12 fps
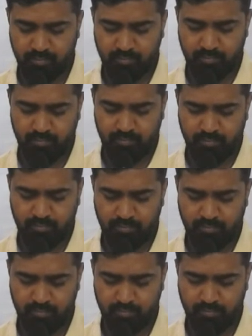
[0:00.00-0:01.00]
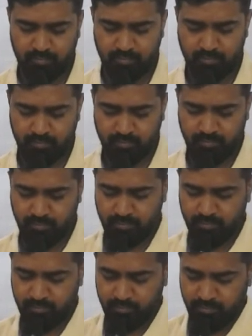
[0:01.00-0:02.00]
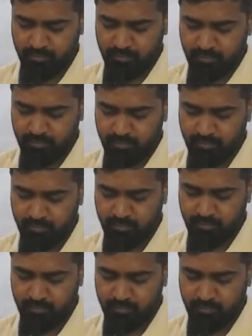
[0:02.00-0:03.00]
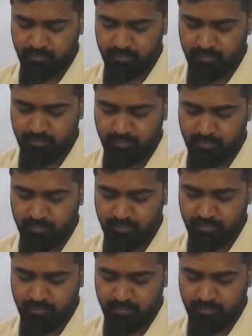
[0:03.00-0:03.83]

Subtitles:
[no speech]